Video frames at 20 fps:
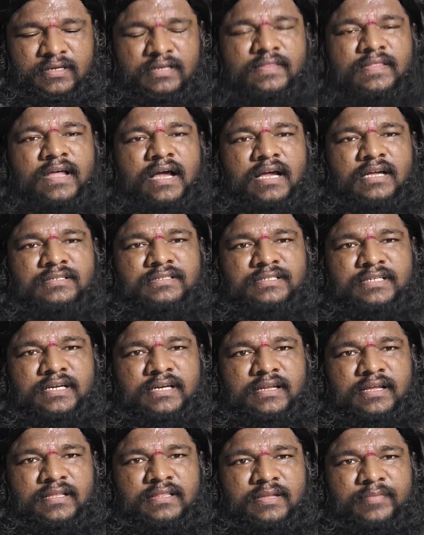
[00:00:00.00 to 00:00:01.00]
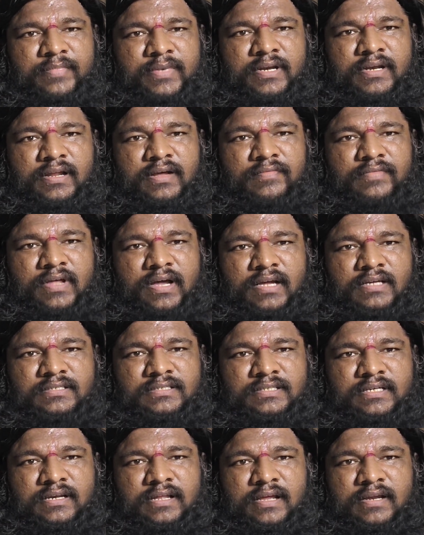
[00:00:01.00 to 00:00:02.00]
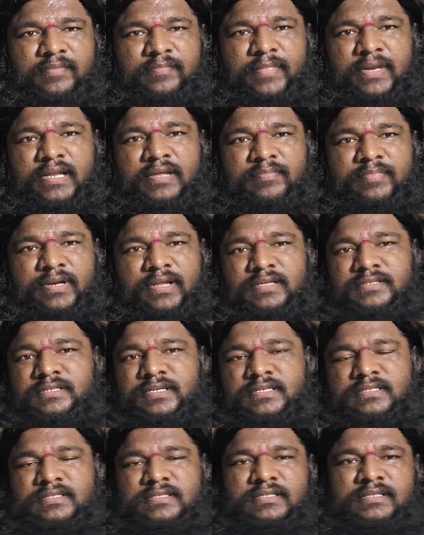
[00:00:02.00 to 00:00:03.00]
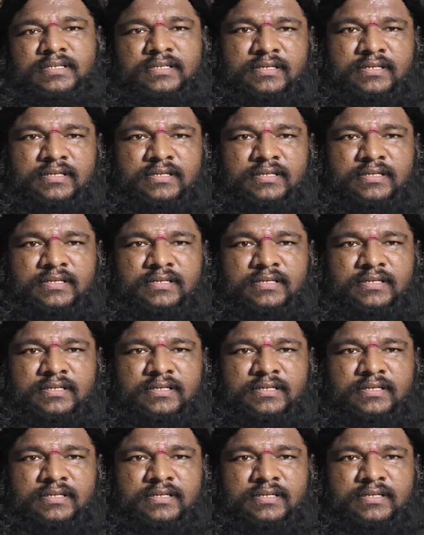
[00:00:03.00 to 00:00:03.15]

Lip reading: in Australia, in the middle of the Australia, in many places,